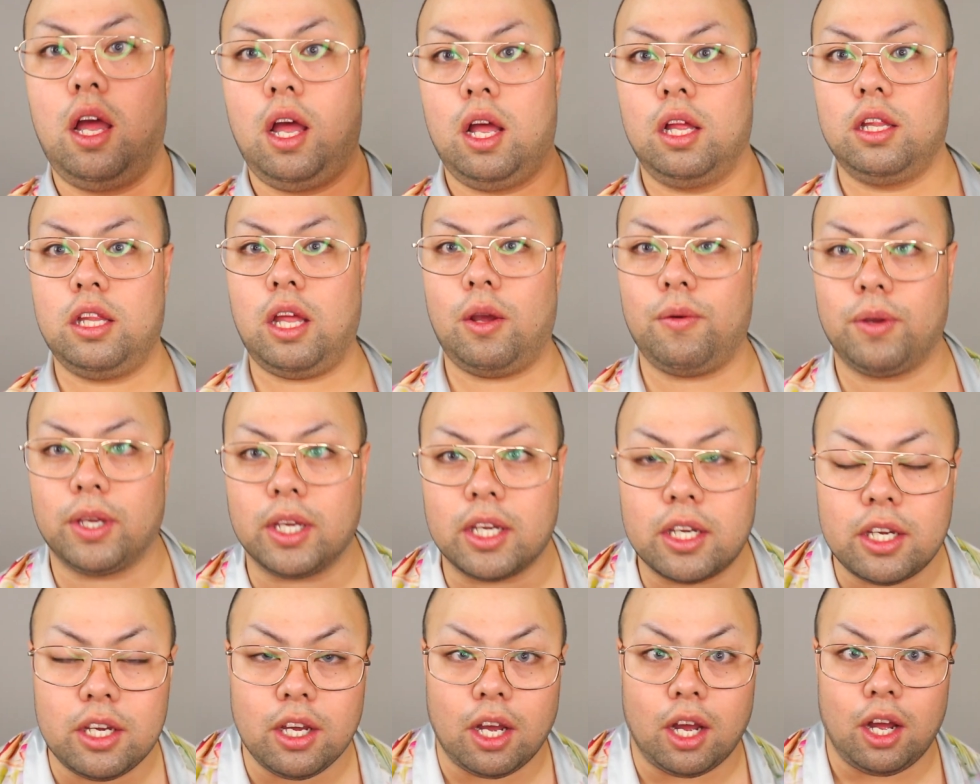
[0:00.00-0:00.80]
There we
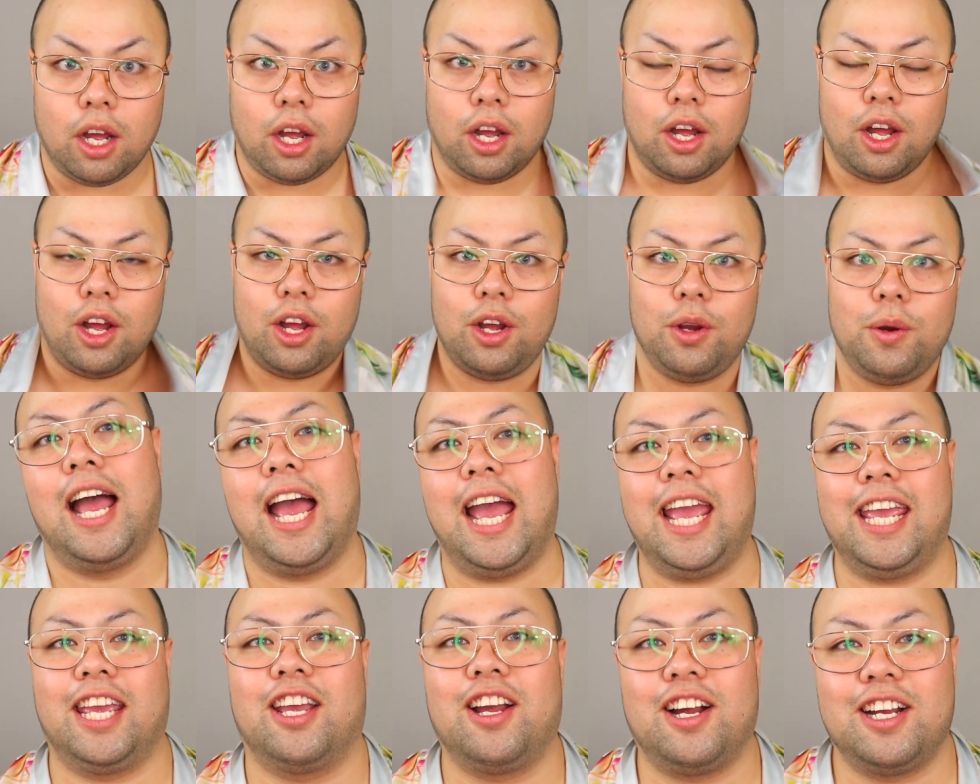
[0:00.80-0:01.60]
go.
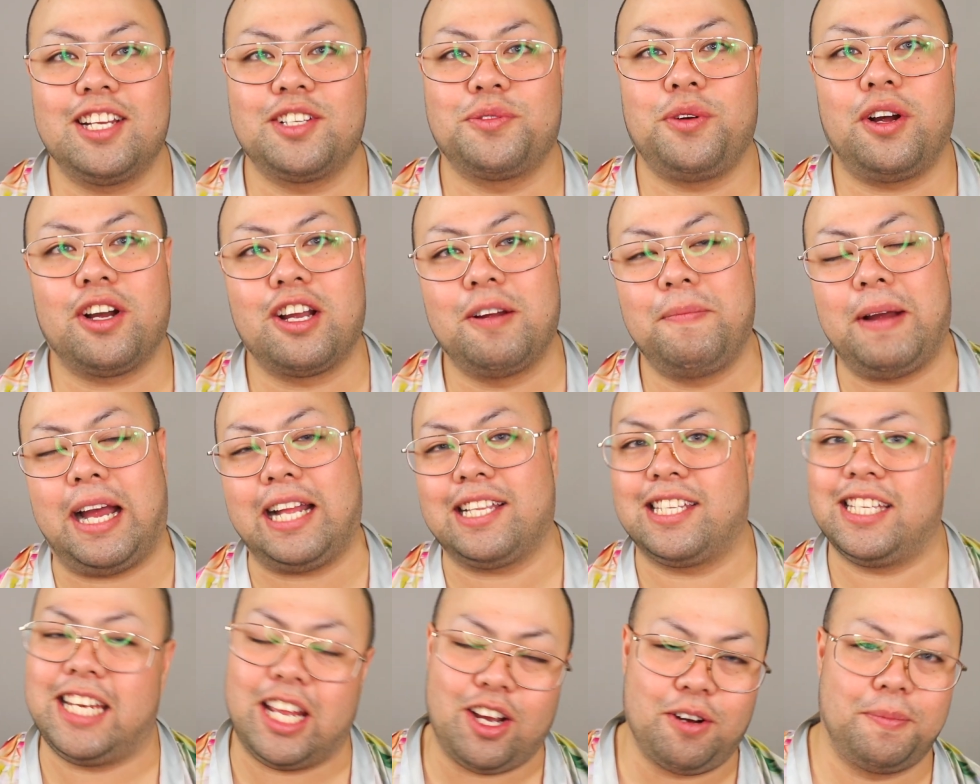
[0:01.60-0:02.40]
Hey guys, welcome back.
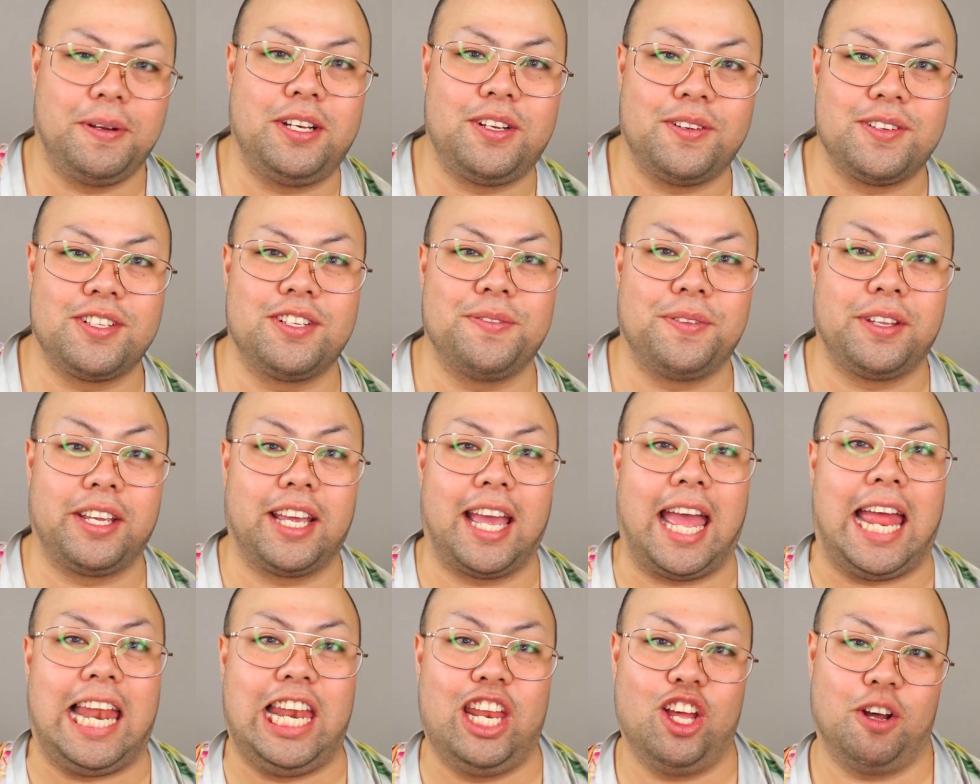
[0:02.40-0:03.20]
Today we'll be doing something
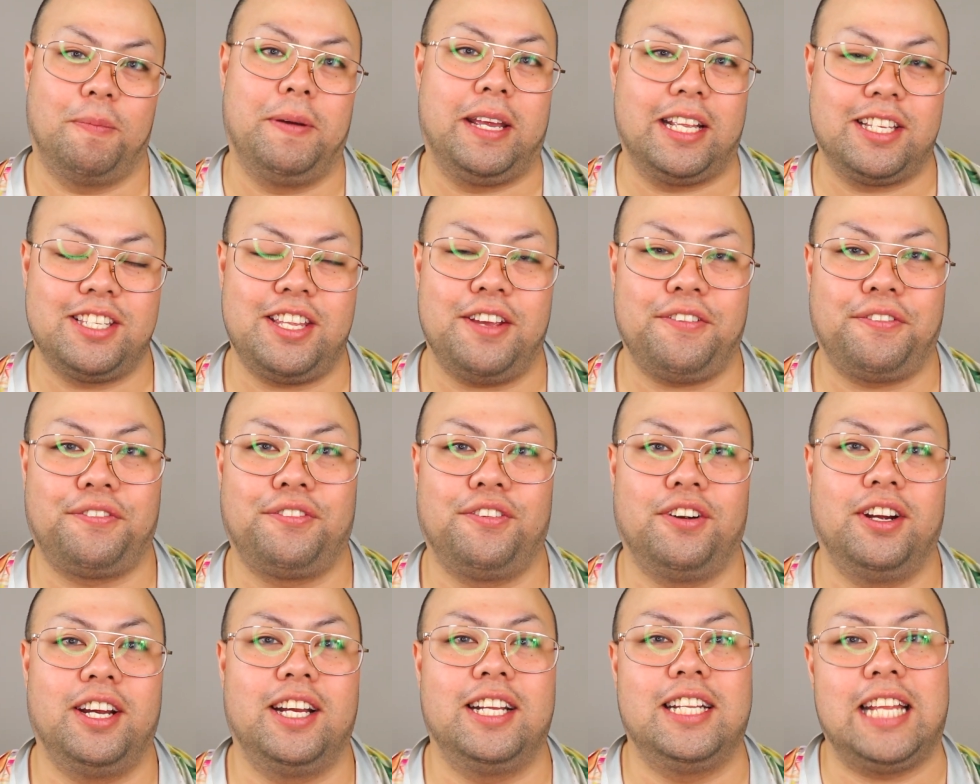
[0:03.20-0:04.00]
a little bit
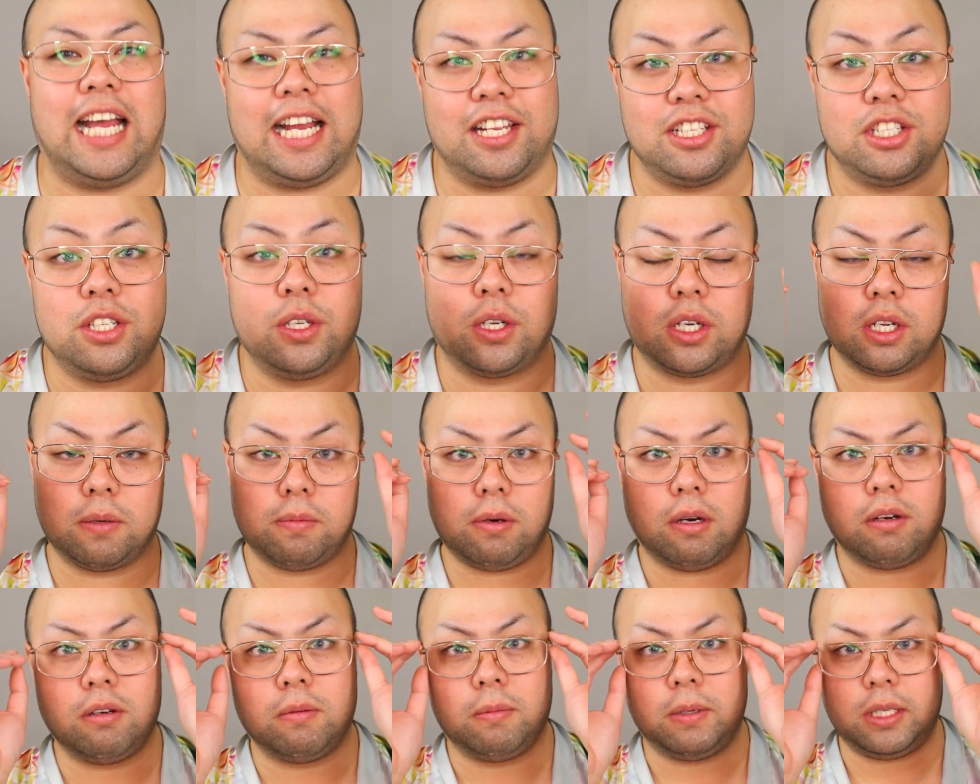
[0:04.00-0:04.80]
different, as you could
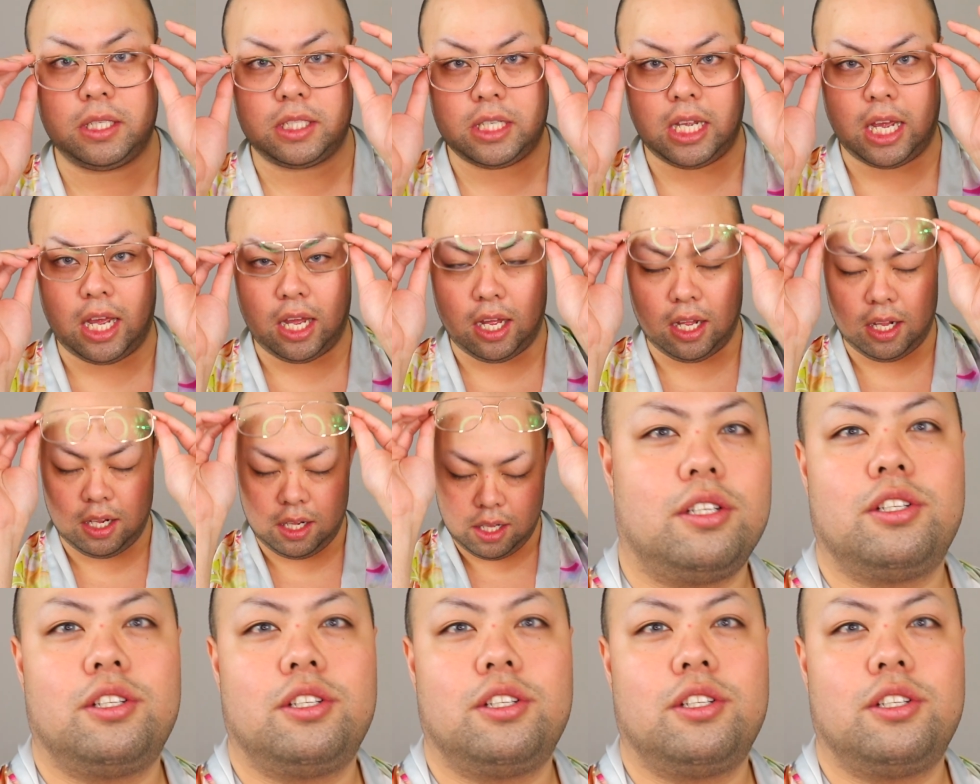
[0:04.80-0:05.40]
probably tell.